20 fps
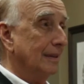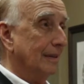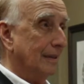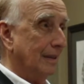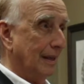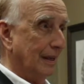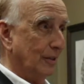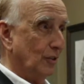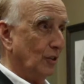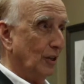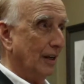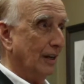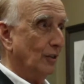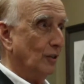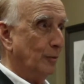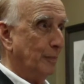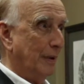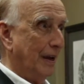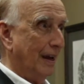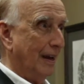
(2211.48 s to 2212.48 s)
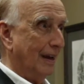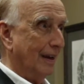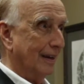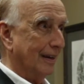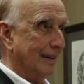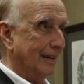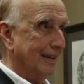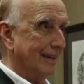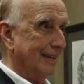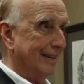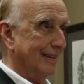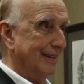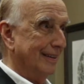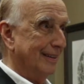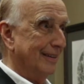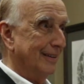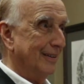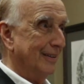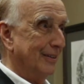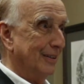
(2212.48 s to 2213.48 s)
they change back
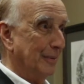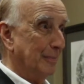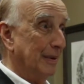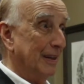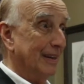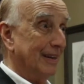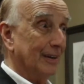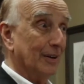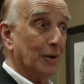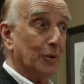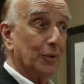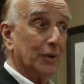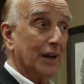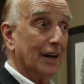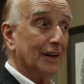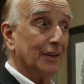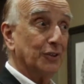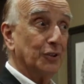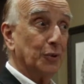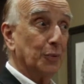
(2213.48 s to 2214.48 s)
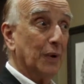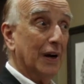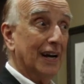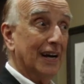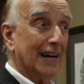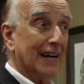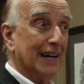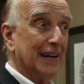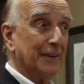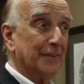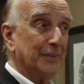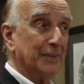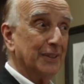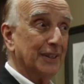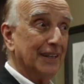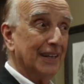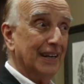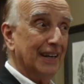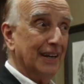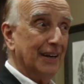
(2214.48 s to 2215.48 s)
to being old conjure wives,
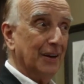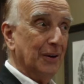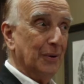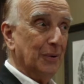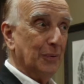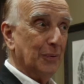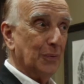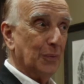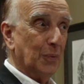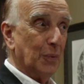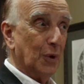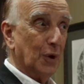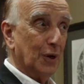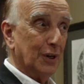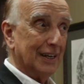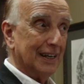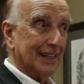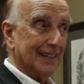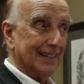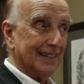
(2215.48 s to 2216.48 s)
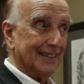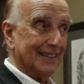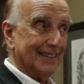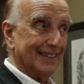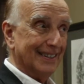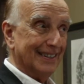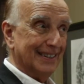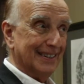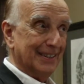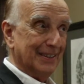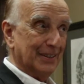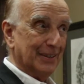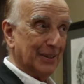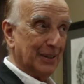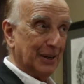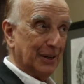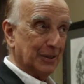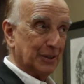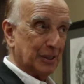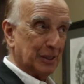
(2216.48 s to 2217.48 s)
working
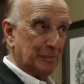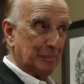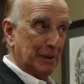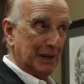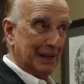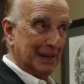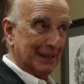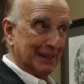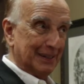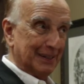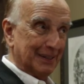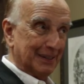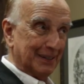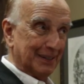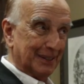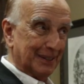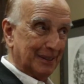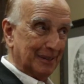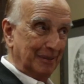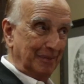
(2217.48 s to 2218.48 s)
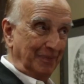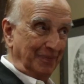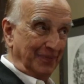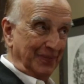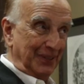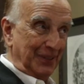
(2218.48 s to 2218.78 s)
their spells.